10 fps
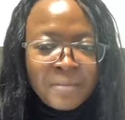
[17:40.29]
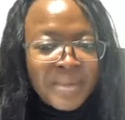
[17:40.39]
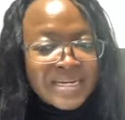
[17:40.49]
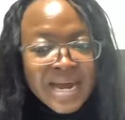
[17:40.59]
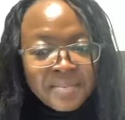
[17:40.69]

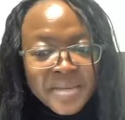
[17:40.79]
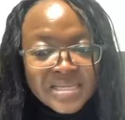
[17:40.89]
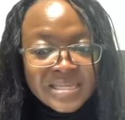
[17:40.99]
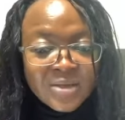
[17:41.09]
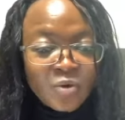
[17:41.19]
but that
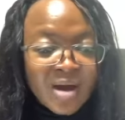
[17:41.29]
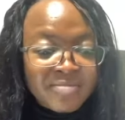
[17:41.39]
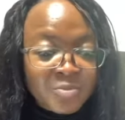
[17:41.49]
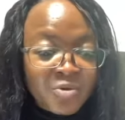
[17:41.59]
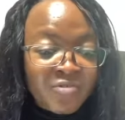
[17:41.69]
means that you have
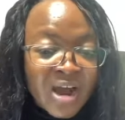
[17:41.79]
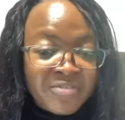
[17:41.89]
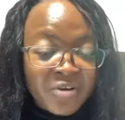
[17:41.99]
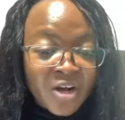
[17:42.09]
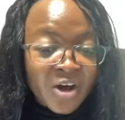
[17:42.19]
to provide
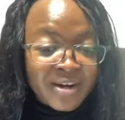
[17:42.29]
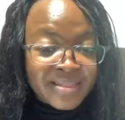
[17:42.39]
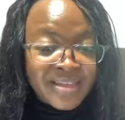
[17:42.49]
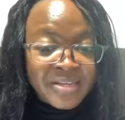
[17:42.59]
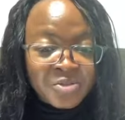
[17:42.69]
for the other
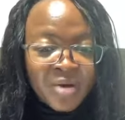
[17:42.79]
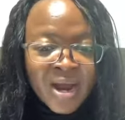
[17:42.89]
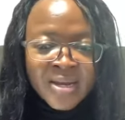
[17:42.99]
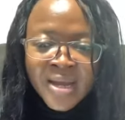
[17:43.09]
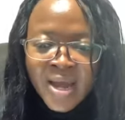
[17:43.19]
things, right?